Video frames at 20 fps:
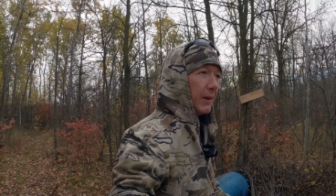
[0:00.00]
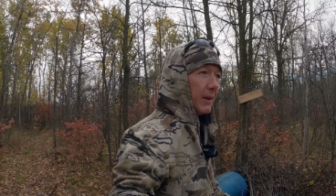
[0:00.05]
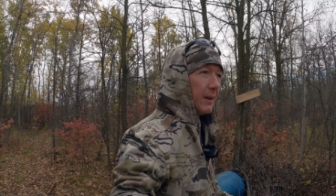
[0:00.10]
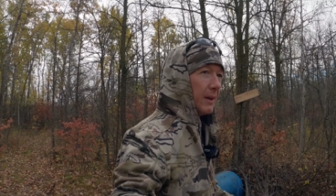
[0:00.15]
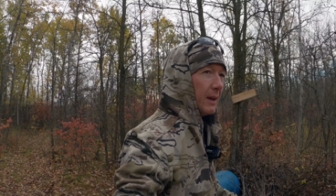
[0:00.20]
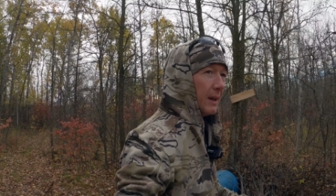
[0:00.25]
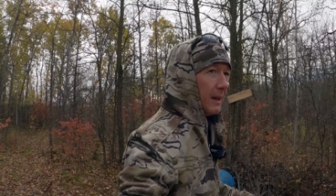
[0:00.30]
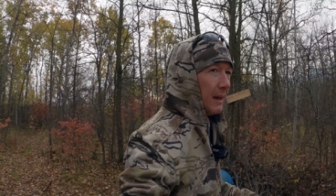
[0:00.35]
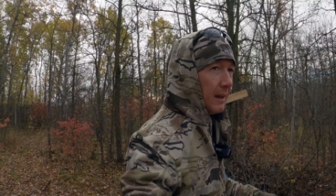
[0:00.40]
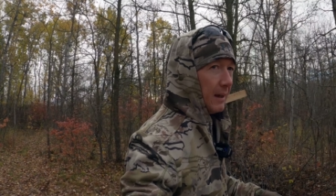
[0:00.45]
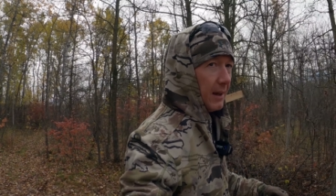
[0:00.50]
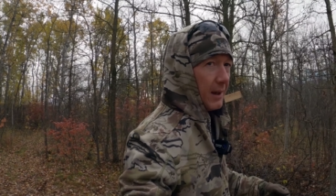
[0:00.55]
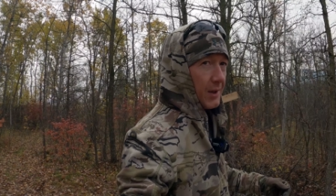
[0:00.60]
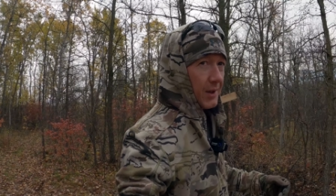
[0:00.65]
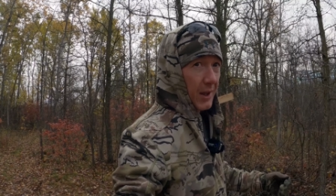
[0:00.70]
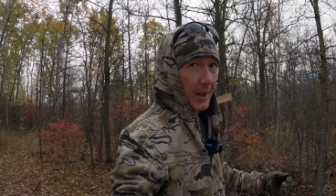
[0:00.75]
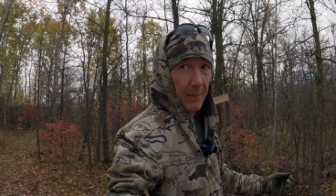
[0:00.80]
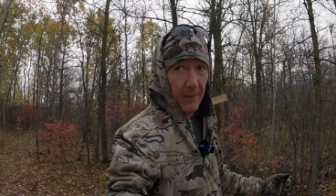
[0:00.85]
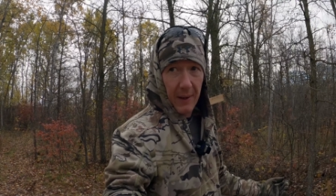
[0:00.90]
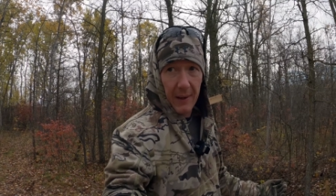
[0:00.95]
the
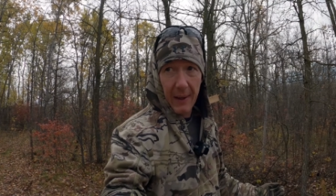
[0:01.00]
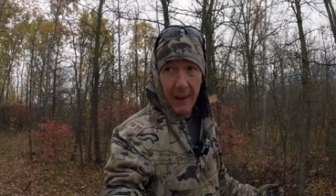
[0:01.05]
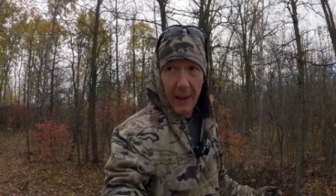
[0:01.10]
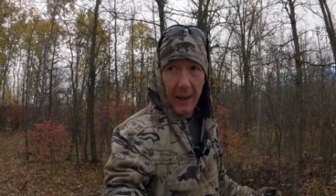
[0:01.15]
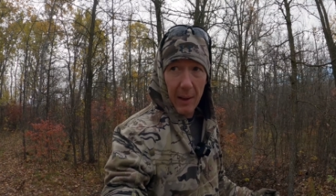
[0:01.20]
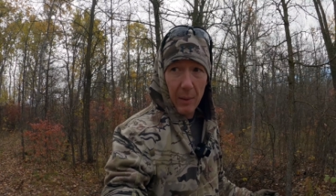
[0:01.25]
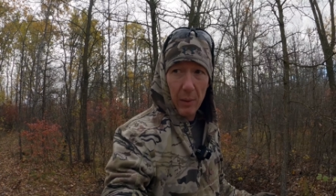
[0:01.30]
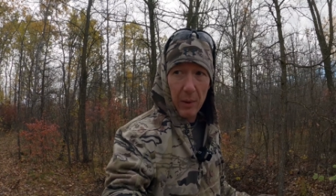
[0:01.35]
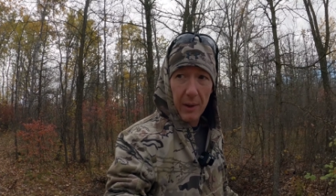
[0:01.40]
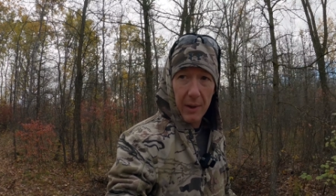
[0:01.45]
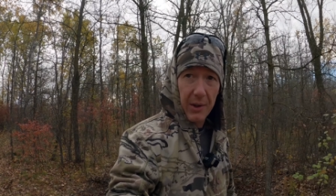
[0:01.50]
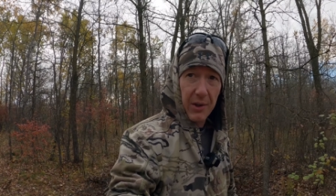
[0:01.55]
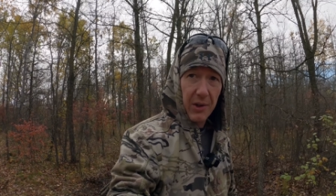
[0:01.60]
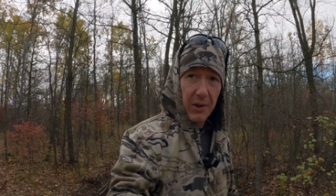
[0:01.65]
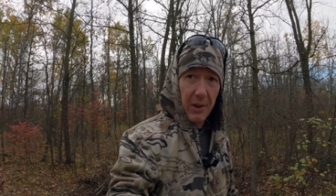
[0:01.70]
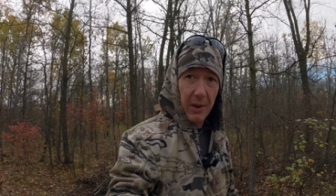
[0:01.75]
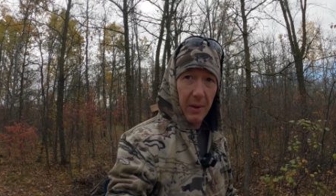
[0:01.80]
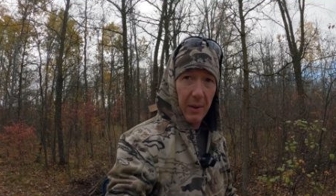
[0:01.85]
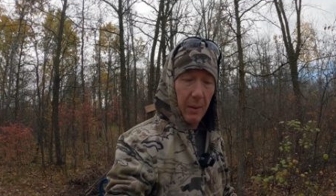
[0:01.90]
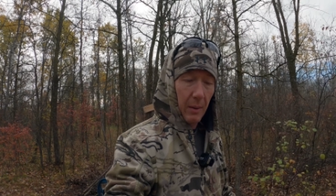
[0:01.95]
same thing that I
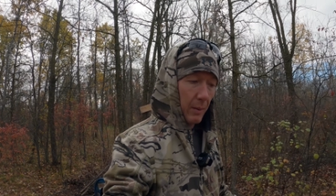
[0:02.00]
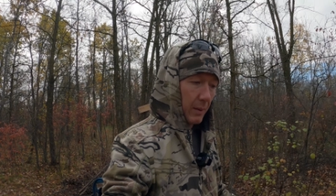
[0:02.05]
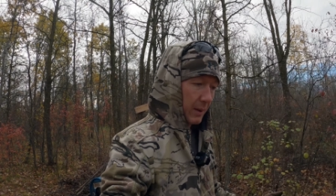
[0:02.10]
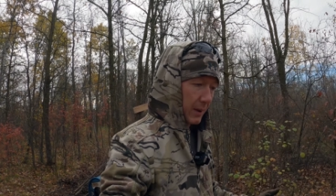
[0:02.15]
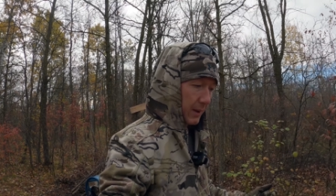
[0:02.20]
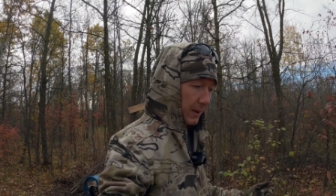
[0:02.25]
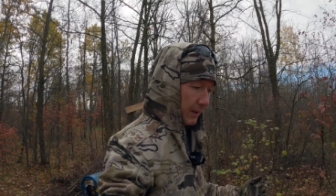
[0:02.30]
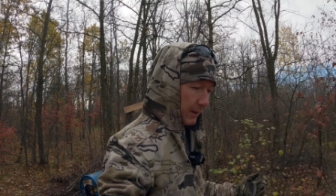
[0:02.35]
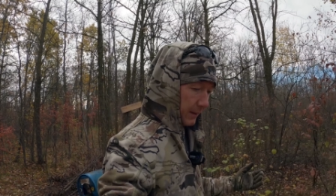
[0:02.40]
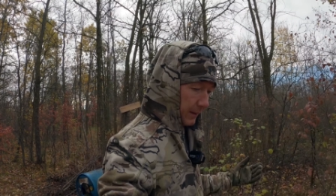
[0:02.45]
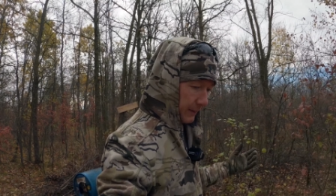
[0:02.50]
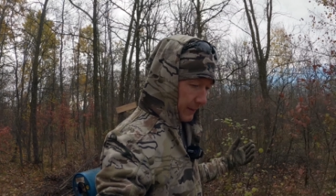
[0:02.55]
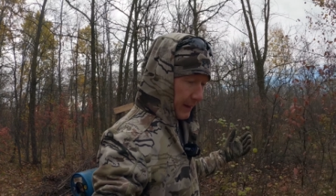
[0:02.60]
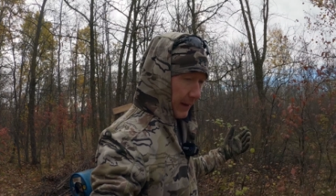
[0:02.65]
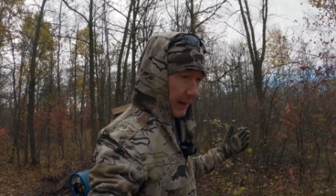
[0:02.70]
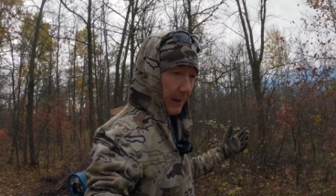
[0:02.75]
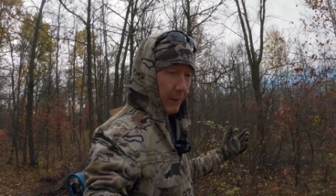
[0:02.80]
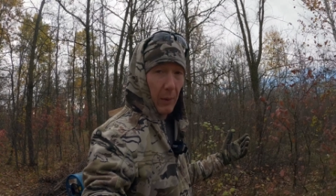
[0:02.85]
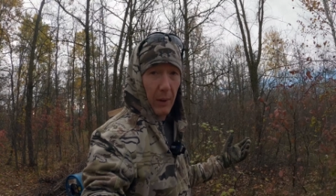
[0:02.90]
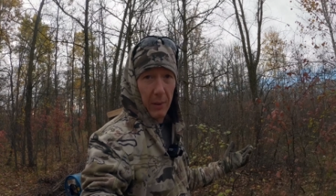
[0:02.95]
was
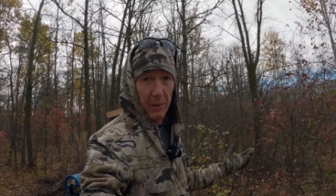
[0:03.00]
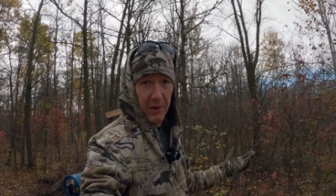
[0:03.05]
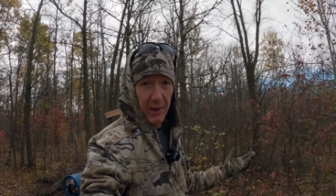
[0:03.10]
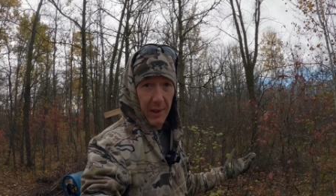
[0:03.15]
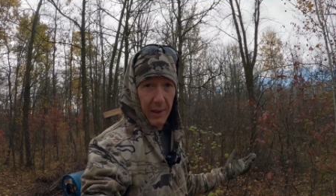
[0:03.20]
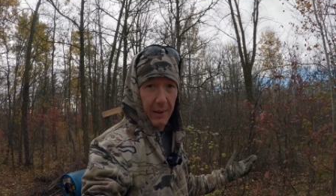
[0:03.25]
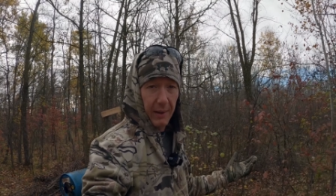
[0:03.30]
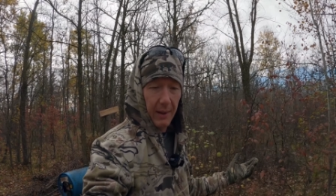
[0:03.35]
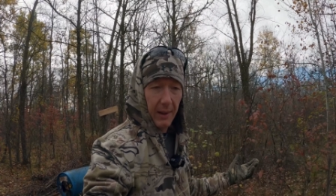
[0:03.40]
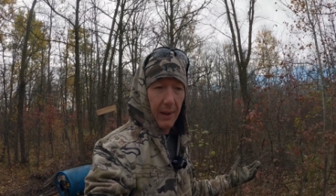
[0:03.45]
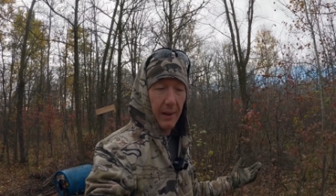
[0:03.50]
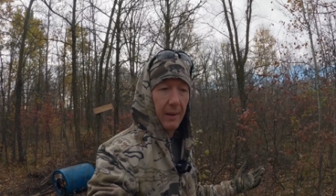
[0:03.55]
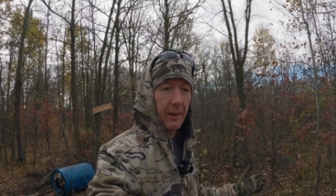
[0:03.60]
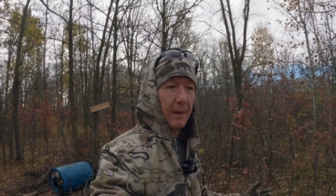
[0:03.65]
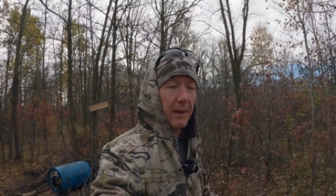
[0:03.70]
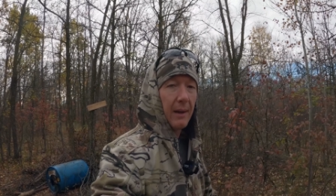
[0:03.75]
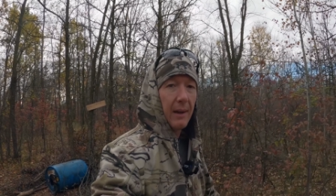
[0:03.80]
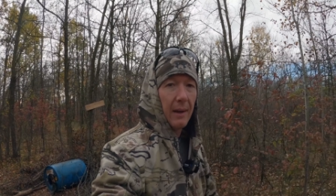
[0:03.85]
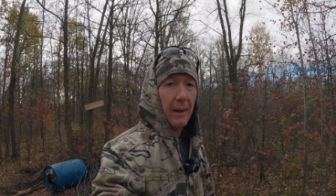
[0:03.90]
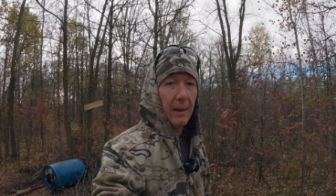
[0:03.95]
when I was editing
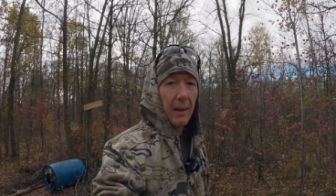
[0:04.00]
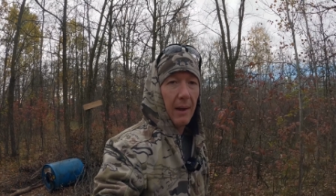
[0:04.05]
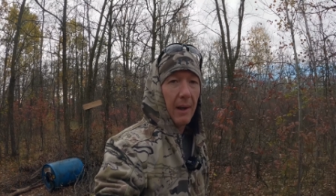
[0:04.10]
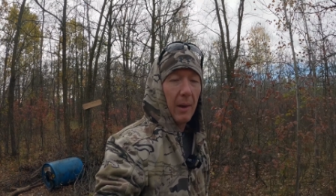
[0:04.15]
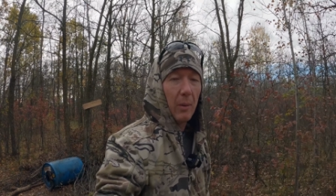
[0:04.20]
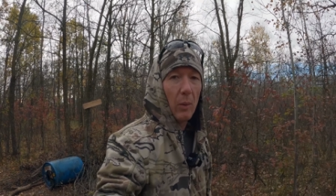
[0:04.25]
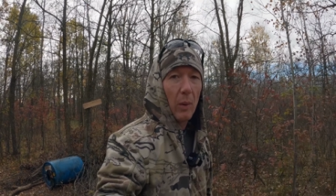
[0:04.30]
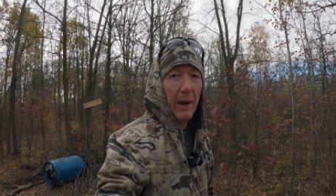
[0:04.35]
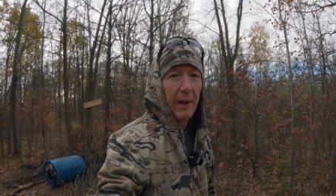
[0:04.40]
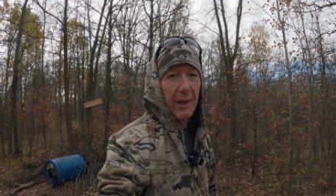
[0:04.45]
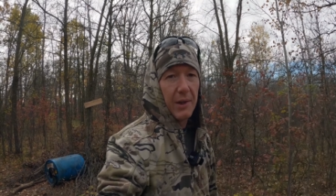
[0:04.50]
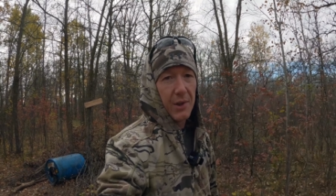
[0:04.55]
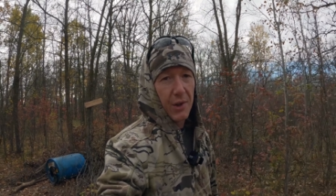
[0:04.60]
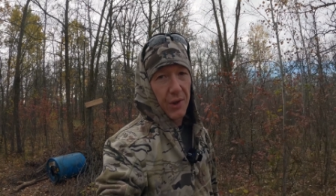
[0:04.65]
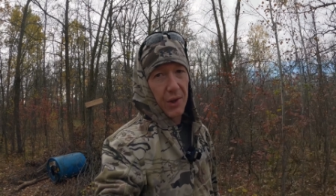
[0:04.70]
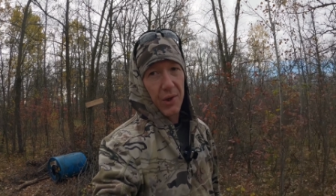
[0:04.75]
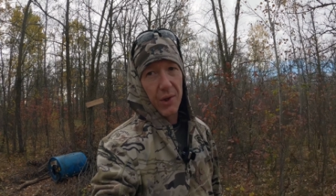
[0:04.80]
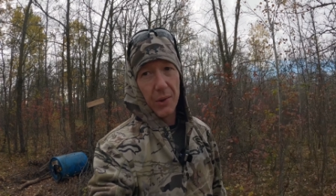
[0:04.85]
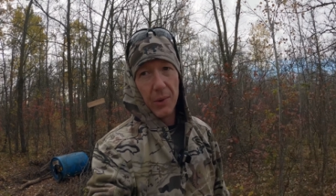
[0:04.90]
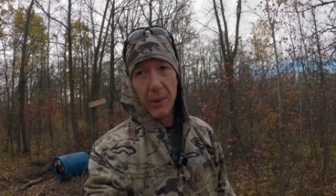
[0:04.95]
it, and why
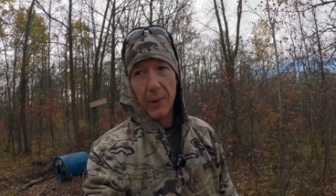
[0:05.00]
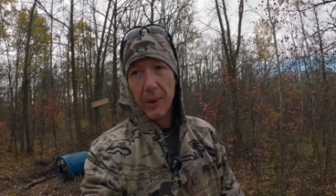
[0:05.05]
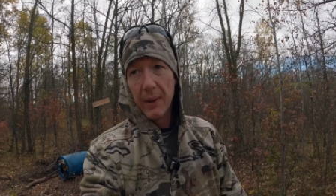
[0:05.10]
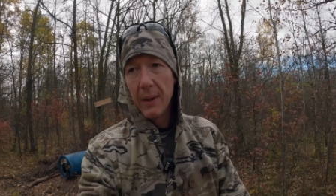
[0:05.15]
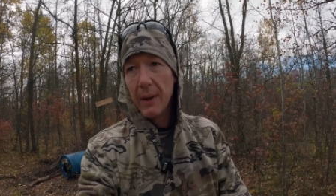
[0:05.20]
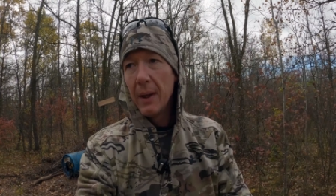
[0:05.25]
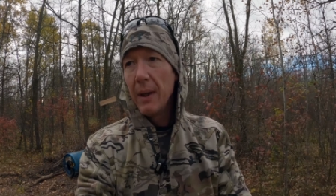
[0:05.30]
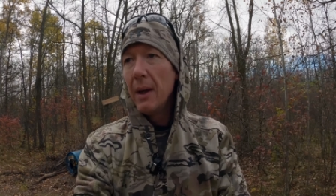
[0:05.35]
didn't you shoot?